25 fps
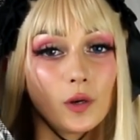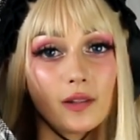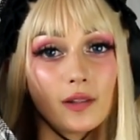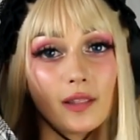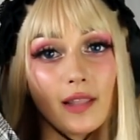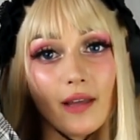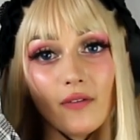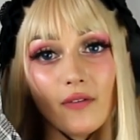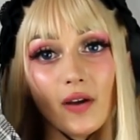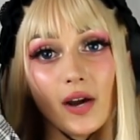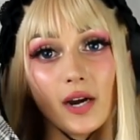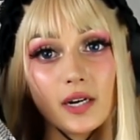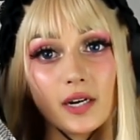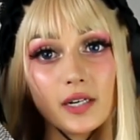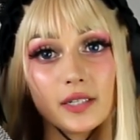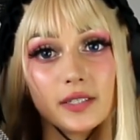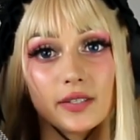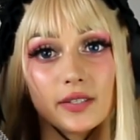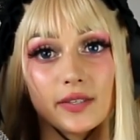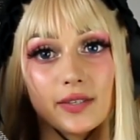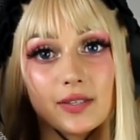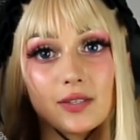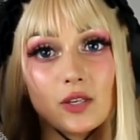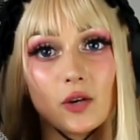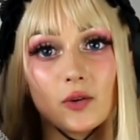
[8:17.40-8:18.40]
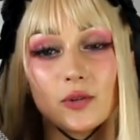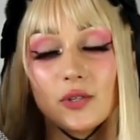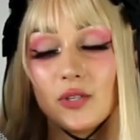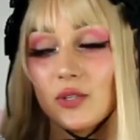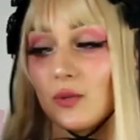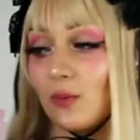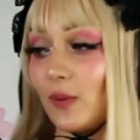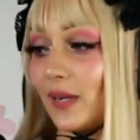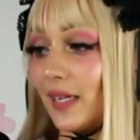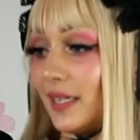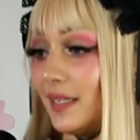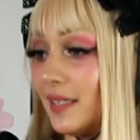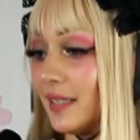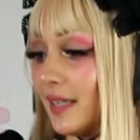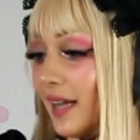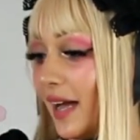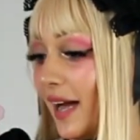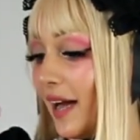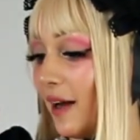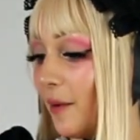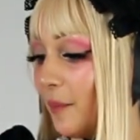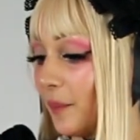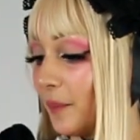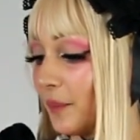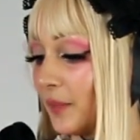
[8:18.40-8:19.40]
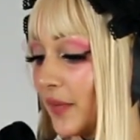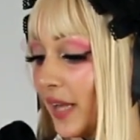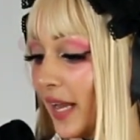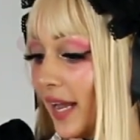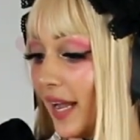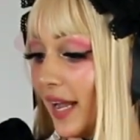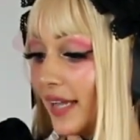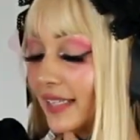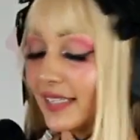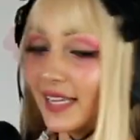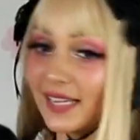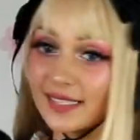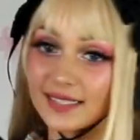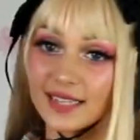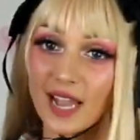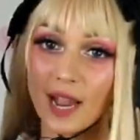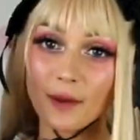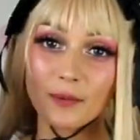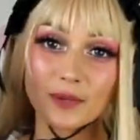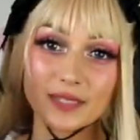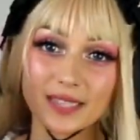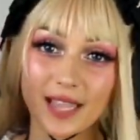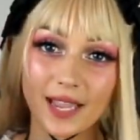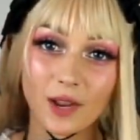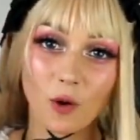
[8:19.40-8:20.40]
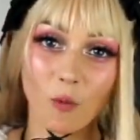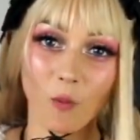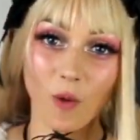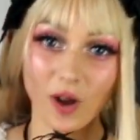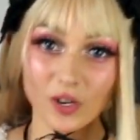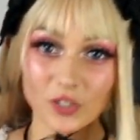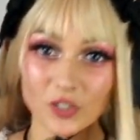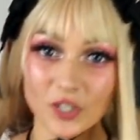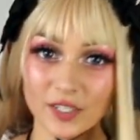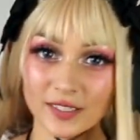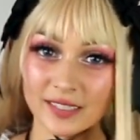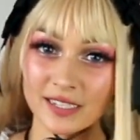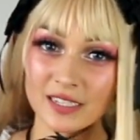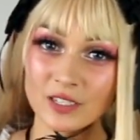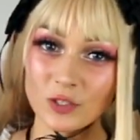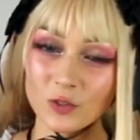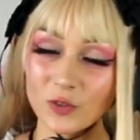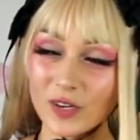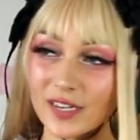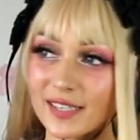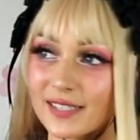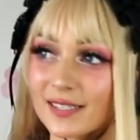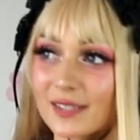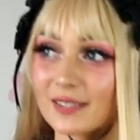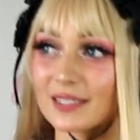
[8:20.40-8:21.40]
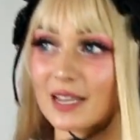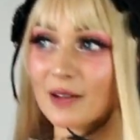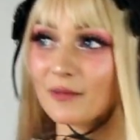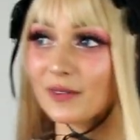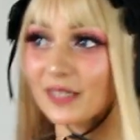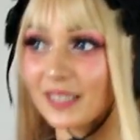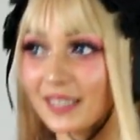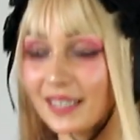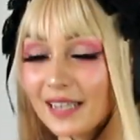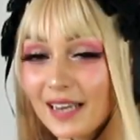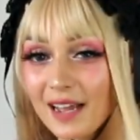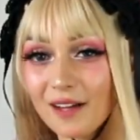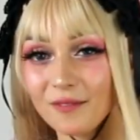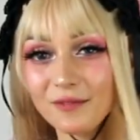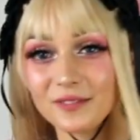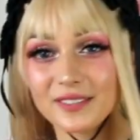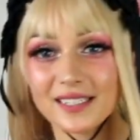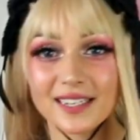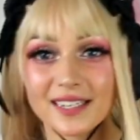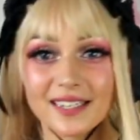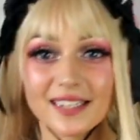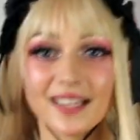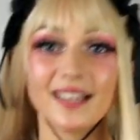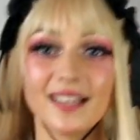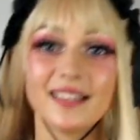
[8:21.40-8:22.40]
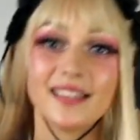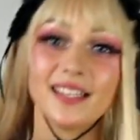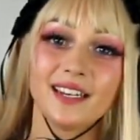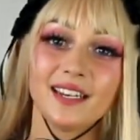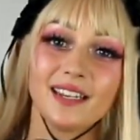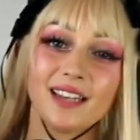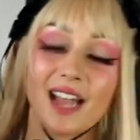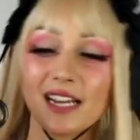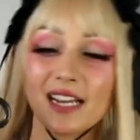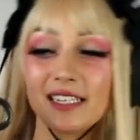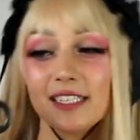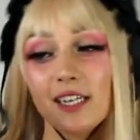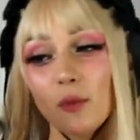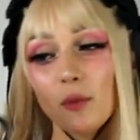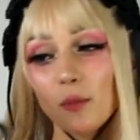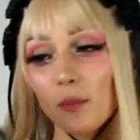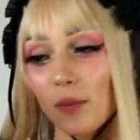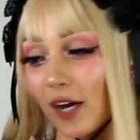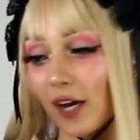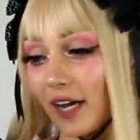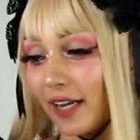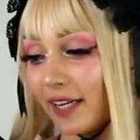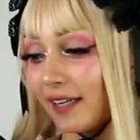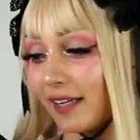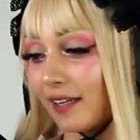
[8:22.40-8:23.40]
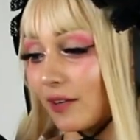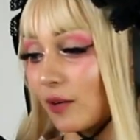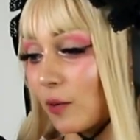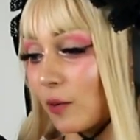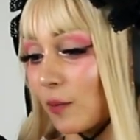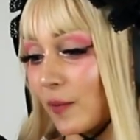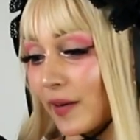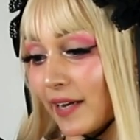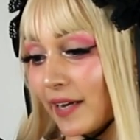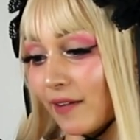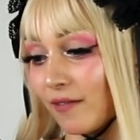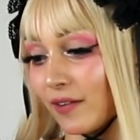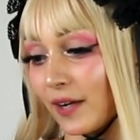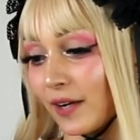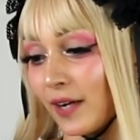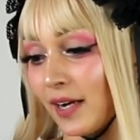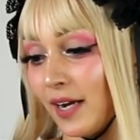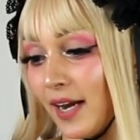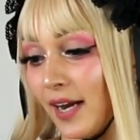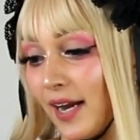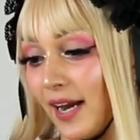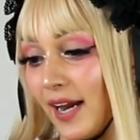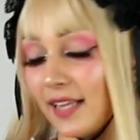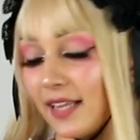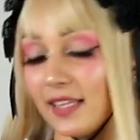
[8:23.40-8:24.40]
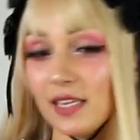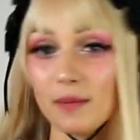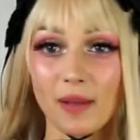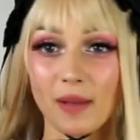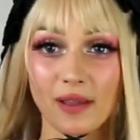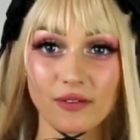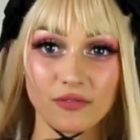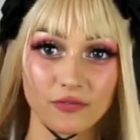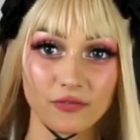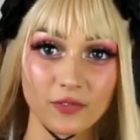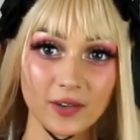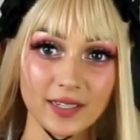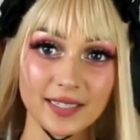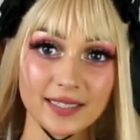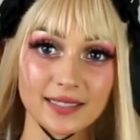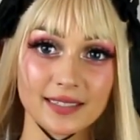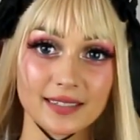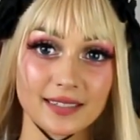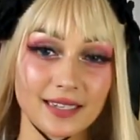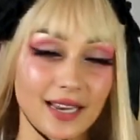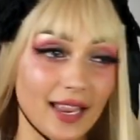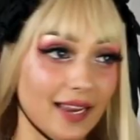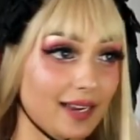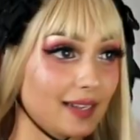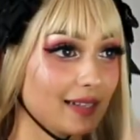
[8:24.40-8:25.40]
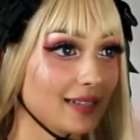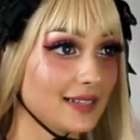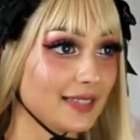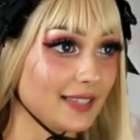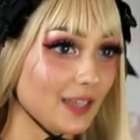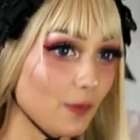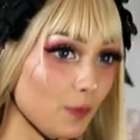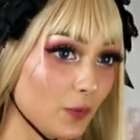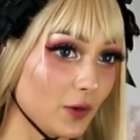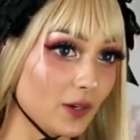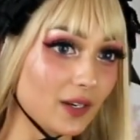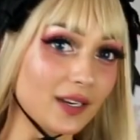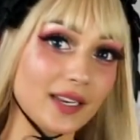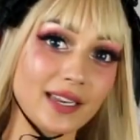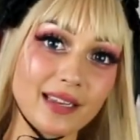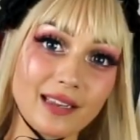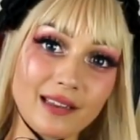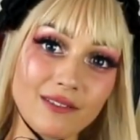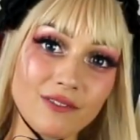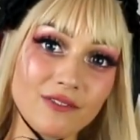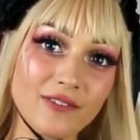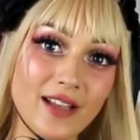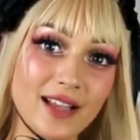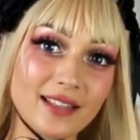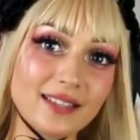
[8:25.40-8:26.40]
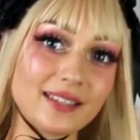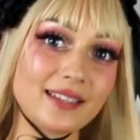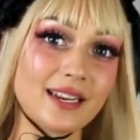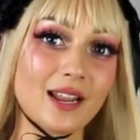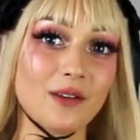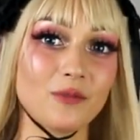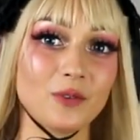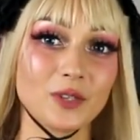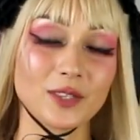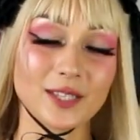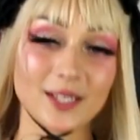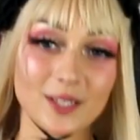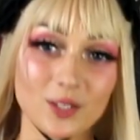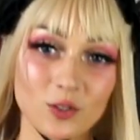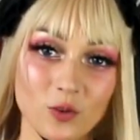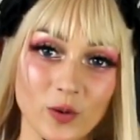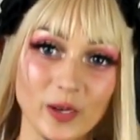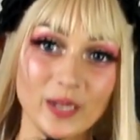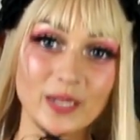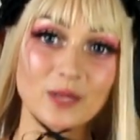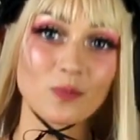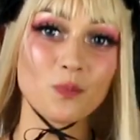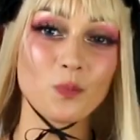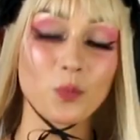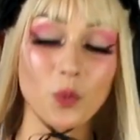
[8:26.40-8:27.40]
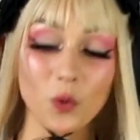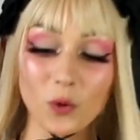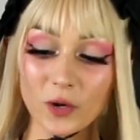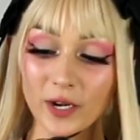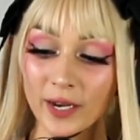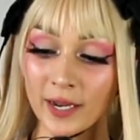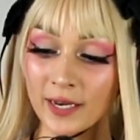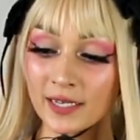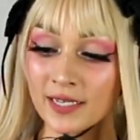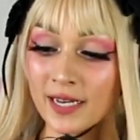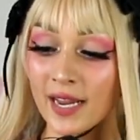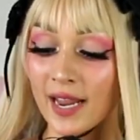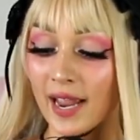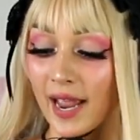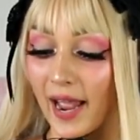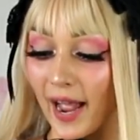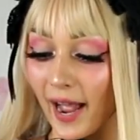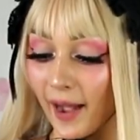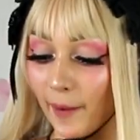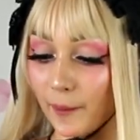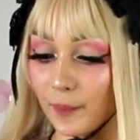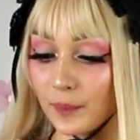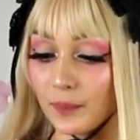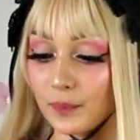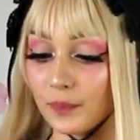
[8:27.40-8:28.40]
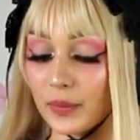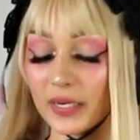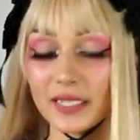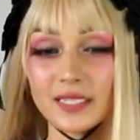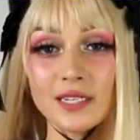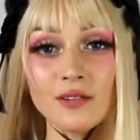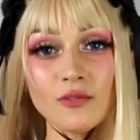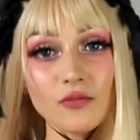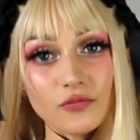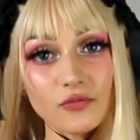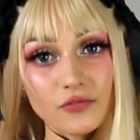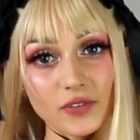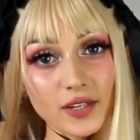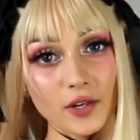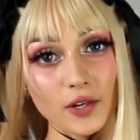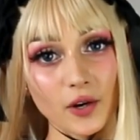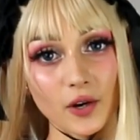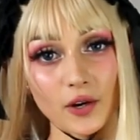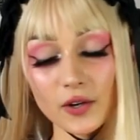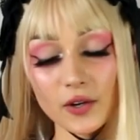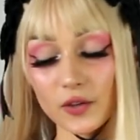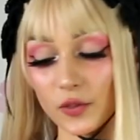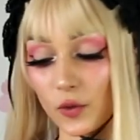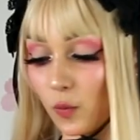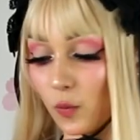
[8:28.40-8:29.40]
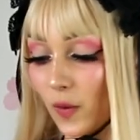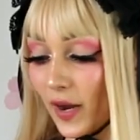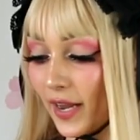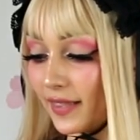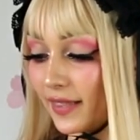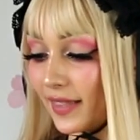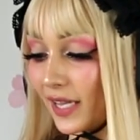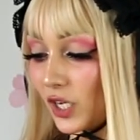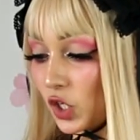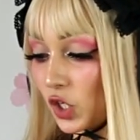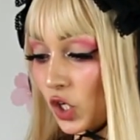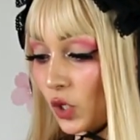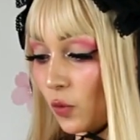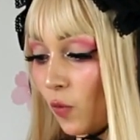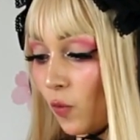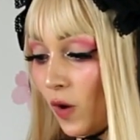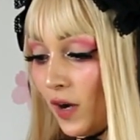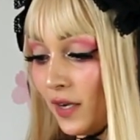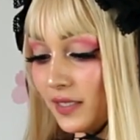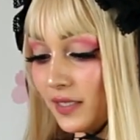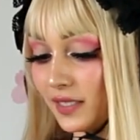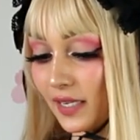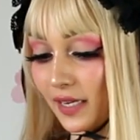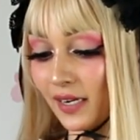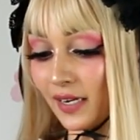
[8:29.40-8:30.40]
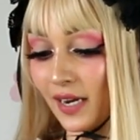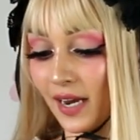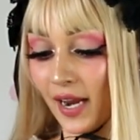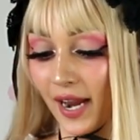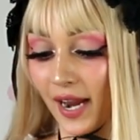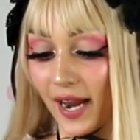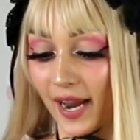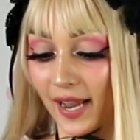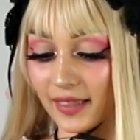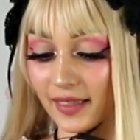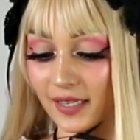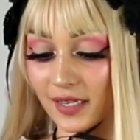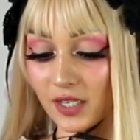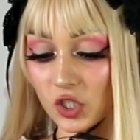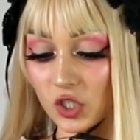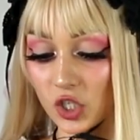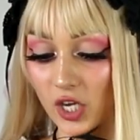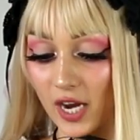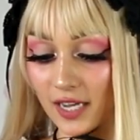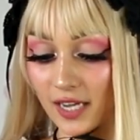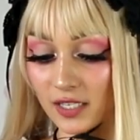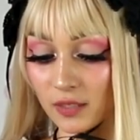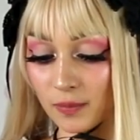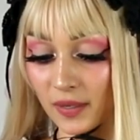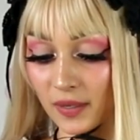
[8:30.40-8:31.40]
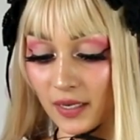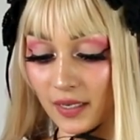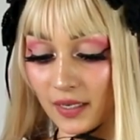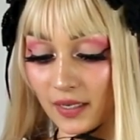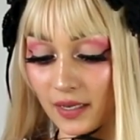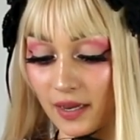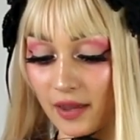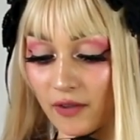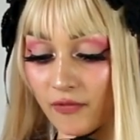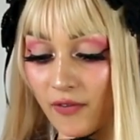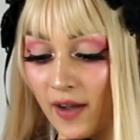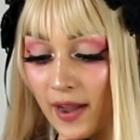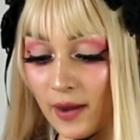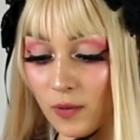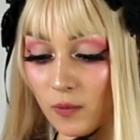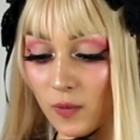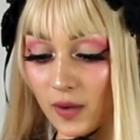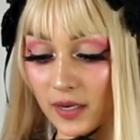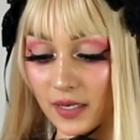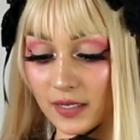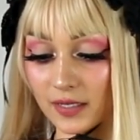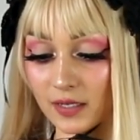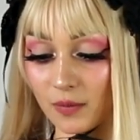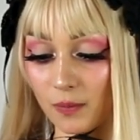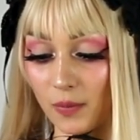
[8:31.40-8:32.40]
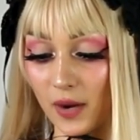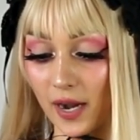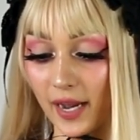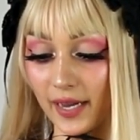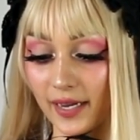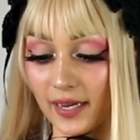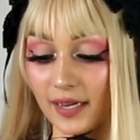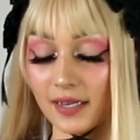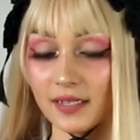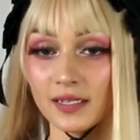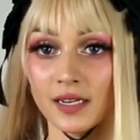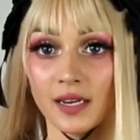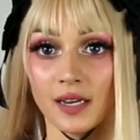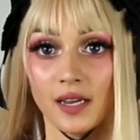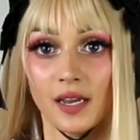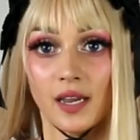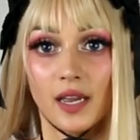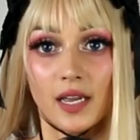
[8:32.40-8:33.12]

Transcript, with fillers: love heart? So sweet. Um, yes, I was like watching this dress because I really loved it and then I didn't buy it or whatever. And then my friend like separately fell in love with this dress, bought it, um, but didn't fit her the way that she wanted. And then she asked me if I wanted to buy it.